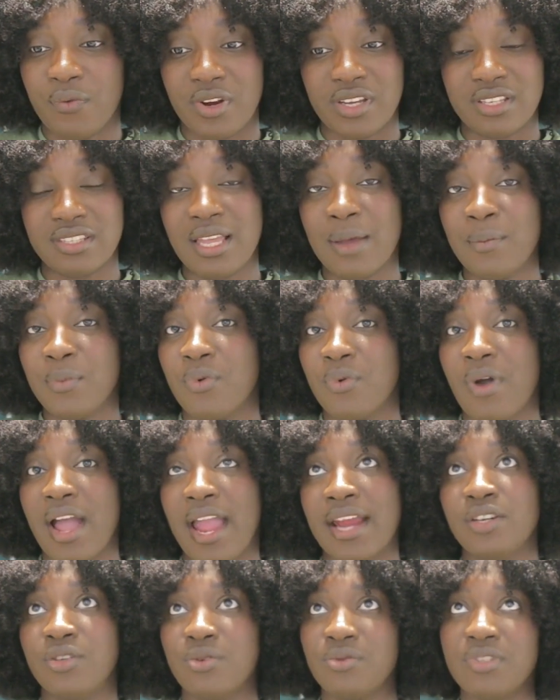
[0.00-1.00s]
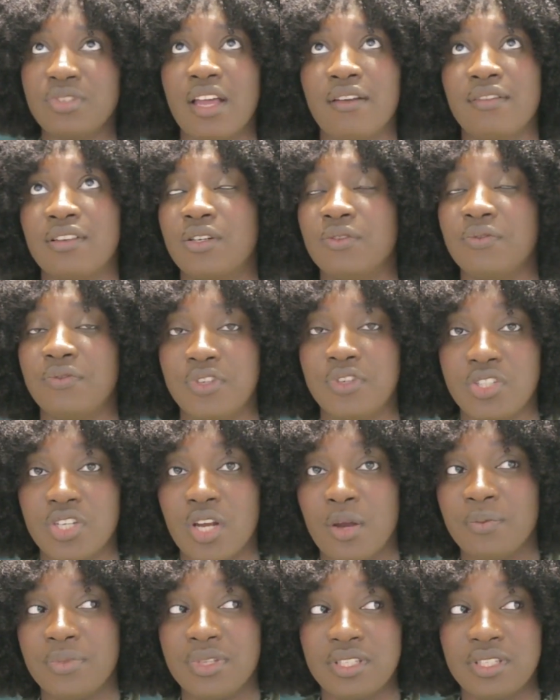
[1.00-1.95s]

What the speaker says: for example, I don't have an official